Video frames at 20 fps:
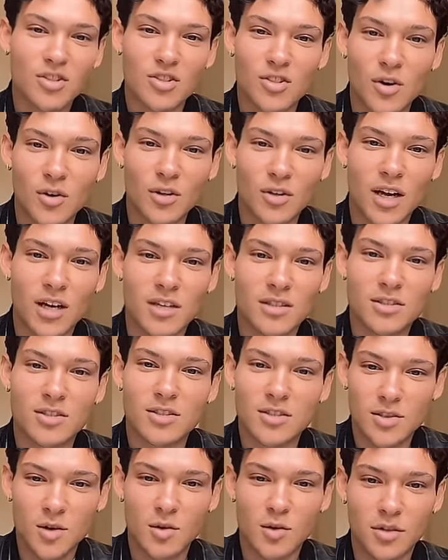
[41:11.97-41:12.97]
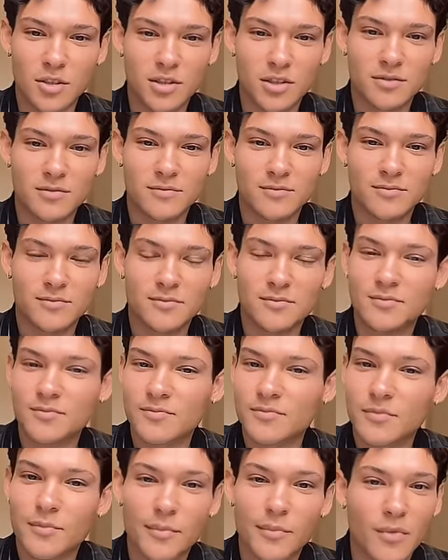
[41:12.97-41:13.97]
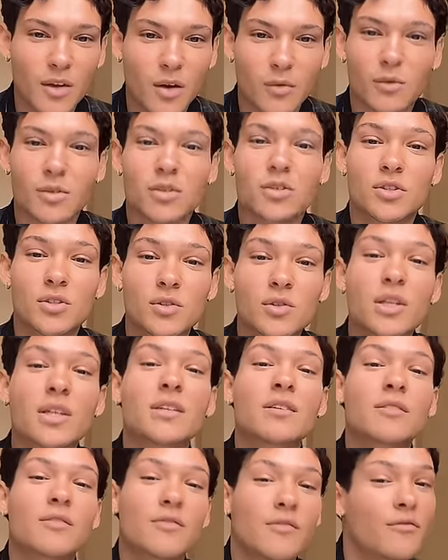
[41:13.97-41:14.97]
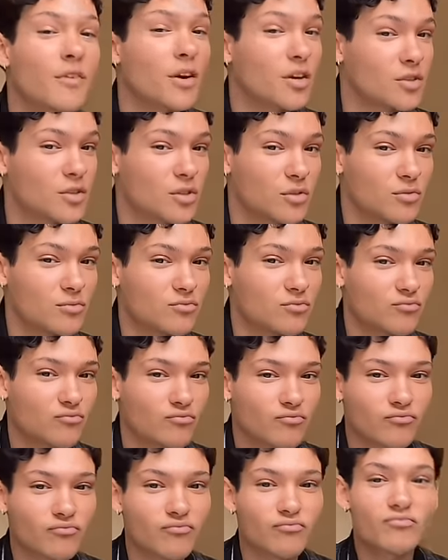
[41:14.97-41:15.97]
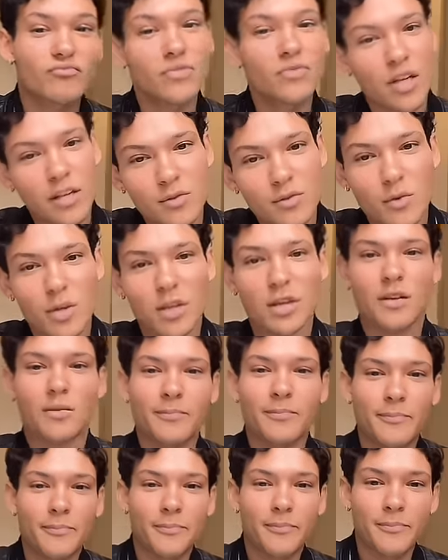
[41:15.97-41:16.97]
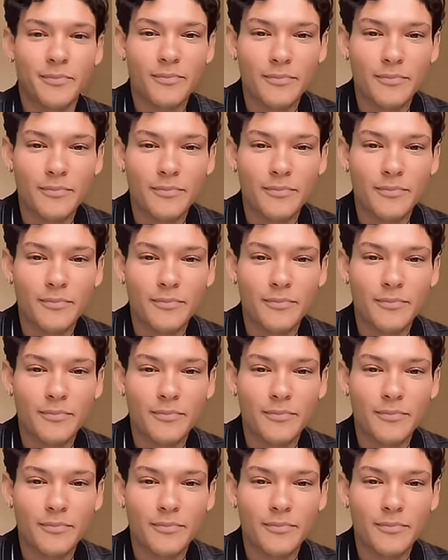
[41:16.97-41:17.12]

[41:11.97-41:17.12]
So nice, so good. We're shooting very soon, next week.